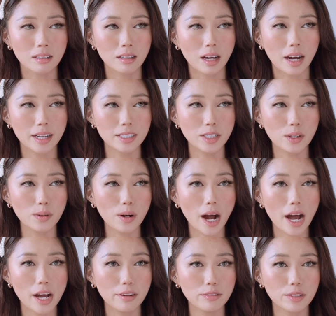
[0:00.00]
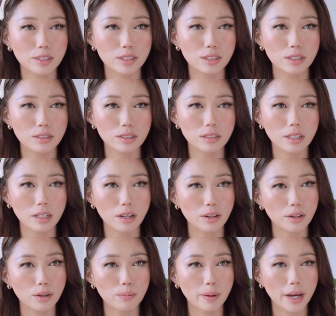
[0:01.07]
I know I have no excuse in getting a
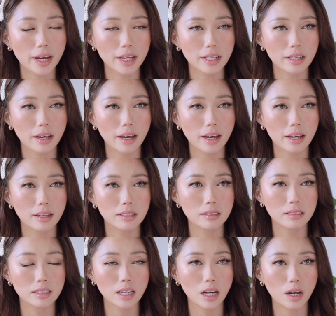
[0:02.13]
new bag and